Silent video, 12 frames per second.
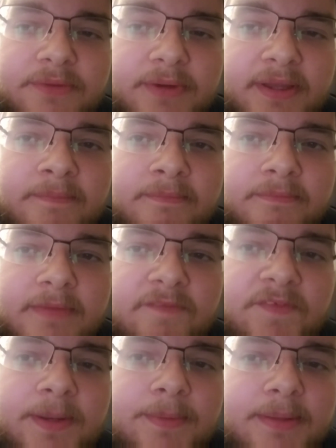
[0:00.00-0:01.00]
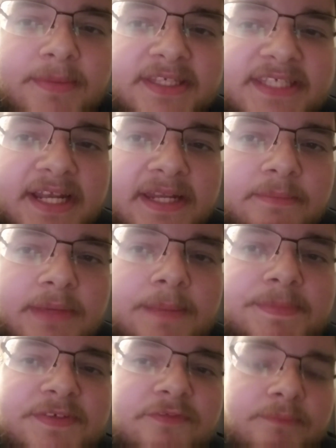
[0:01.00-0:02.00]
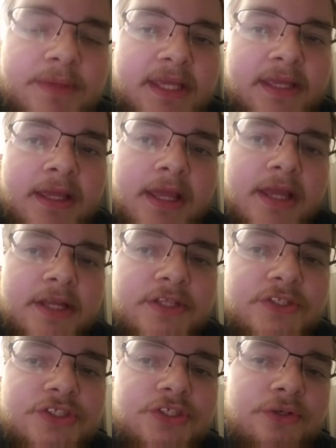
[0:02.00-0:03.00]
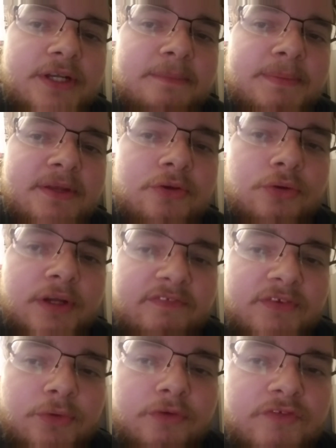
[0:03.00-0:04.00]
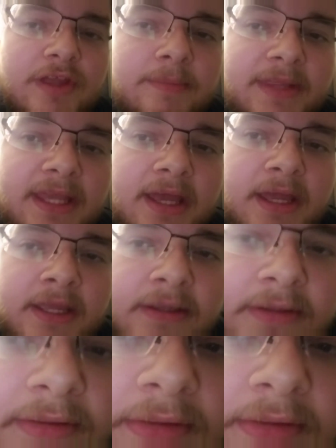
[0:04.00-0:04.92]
the way, if anybody makes any memes of me concerning Peter Griffin or Family Guy,